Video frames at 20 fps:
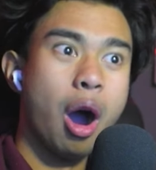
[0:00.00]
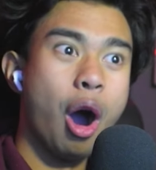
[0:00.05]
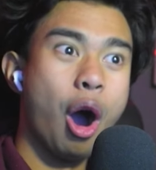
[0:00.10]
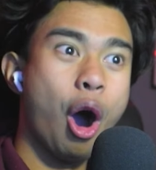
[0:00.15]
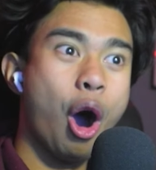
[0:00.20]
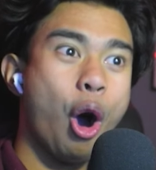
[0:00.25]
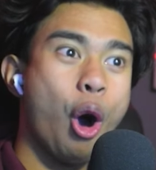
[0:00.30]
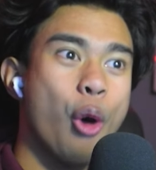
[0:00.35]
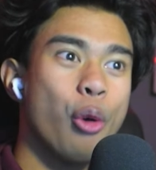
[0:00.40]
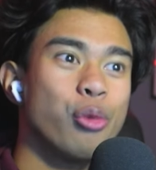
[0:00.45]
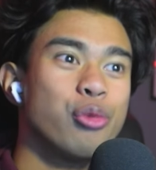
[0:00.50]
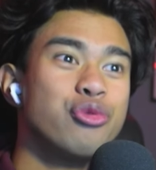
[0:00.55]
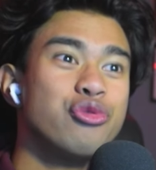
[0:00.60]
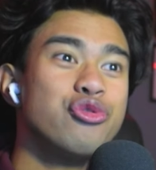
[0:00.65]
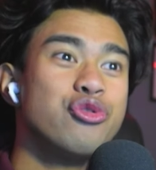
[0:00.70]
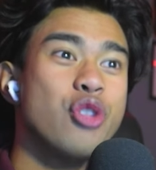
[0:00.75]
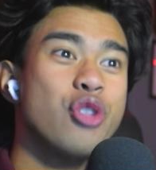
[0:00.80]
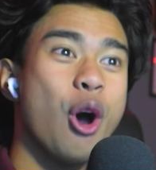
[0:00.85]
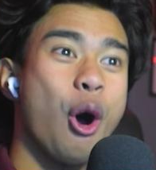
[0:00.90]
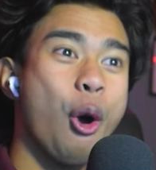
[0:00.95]
Oh
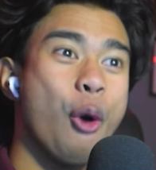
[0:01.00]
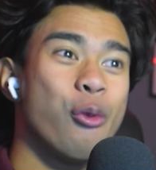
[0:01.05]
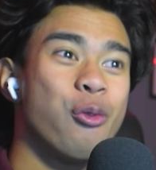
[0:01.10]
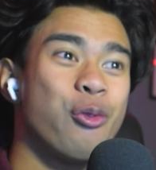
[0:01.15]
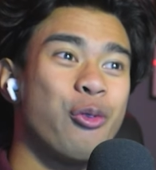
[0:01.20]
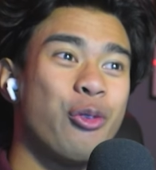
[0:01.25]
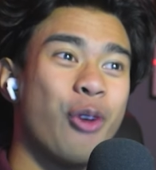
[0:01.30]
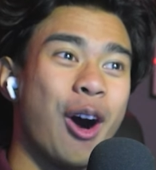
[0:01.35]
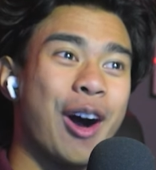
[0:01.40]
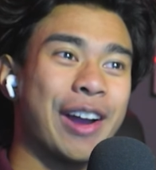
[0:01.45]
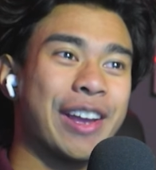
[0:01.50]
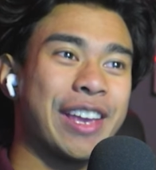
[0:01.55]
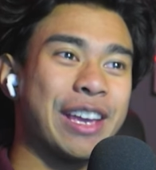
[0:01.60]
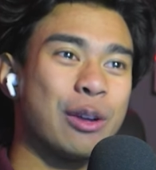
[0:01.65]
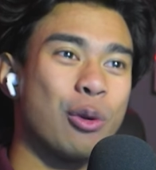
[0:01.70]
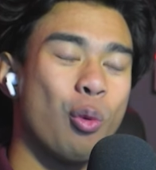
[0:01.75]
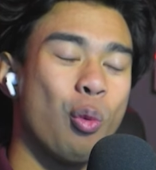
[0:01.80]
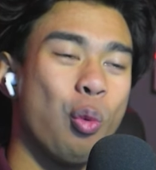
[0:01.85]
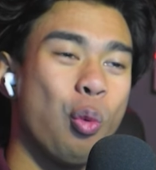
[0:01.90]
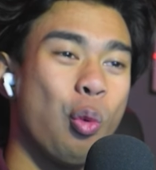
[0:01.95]
no fucking
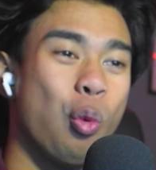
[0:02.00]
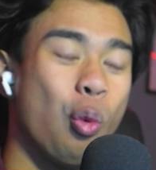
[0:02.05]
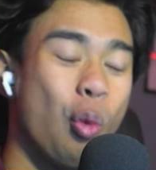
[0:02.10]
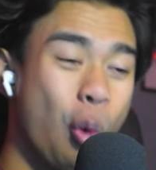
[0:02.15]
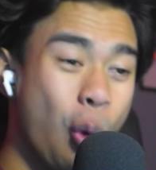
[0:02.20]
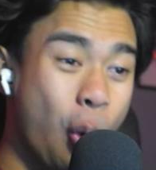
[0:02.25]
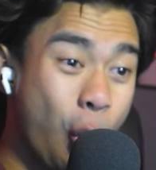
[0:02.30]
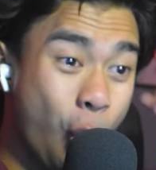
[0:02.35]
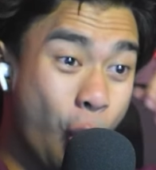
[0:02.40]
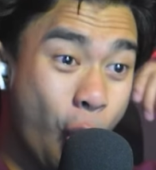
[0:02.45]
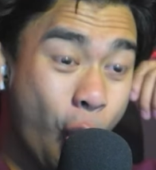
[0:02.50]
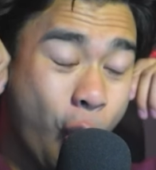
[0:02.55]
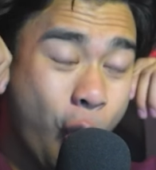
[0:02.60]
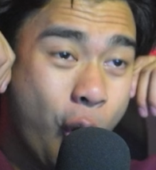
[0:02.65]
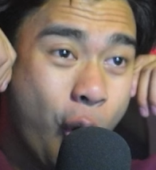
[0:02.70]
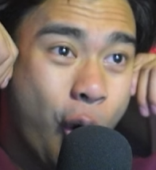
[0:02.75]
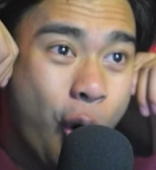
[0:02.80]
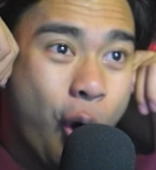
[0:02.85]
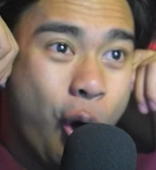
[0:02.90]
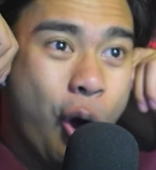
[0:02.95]
Itadori
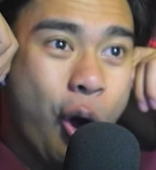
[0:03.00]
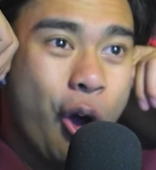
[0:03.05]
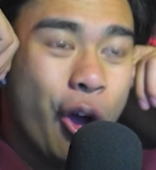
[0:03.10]
Yuji.